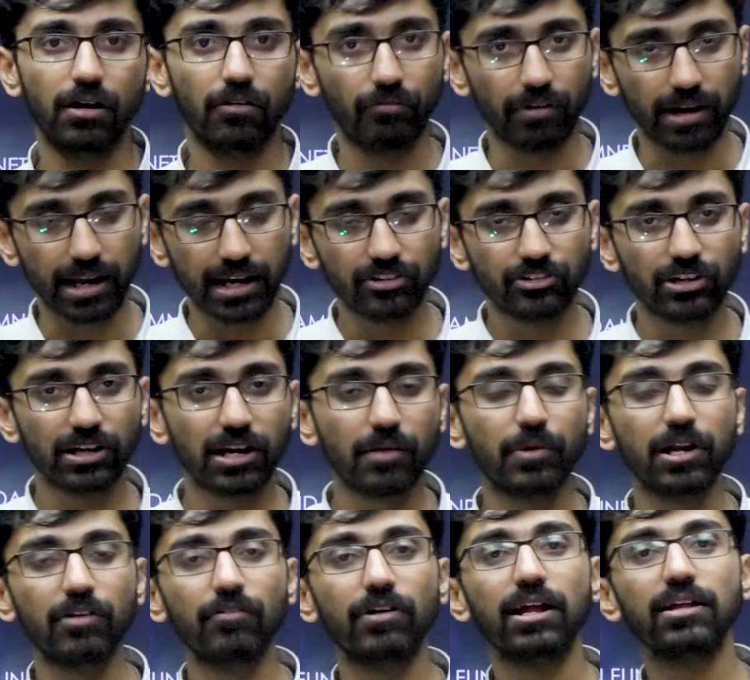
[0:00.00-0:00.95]
For ancient and
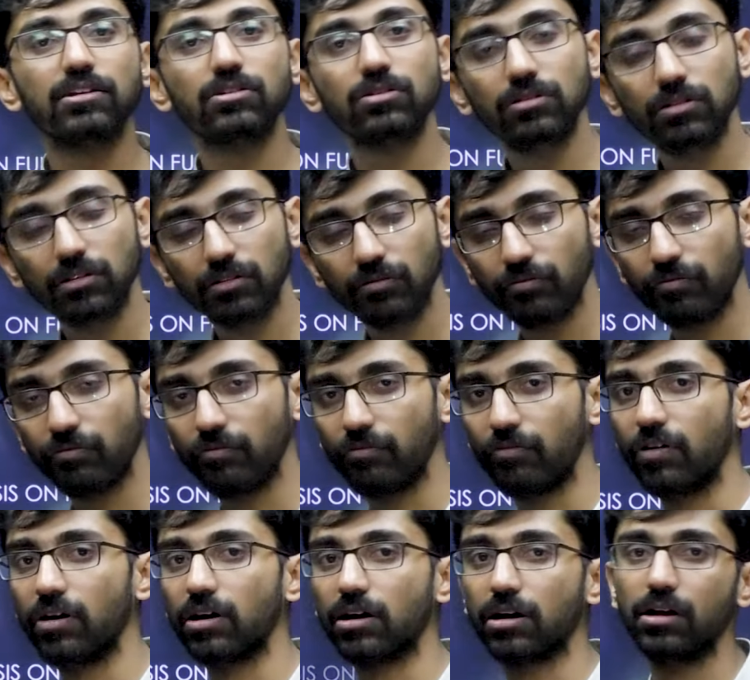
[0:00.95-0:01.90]
medieval also,
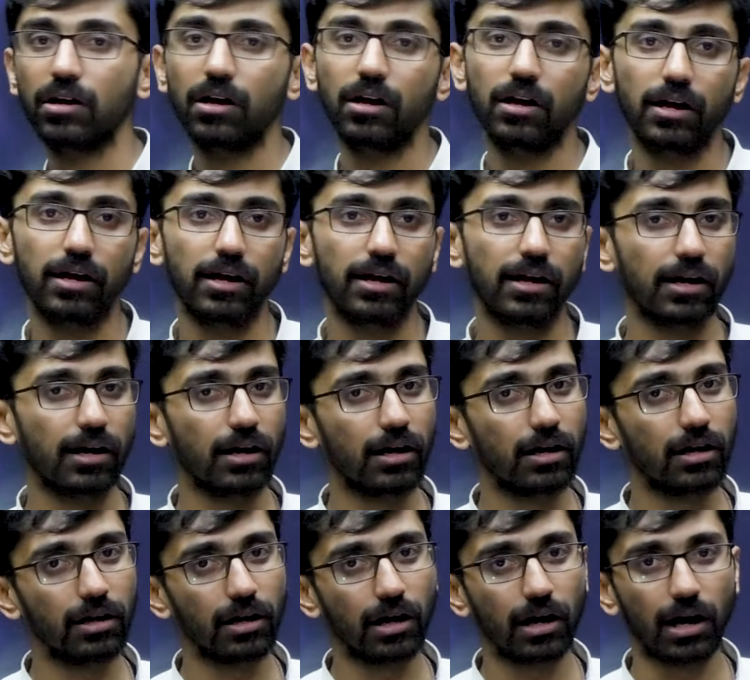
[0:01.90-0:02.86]
for
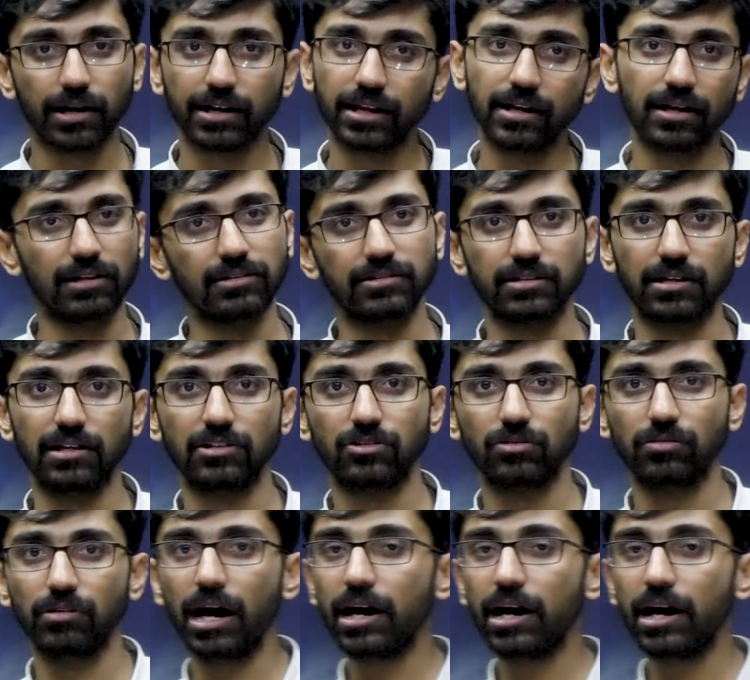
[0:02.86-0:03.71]
art and culture also.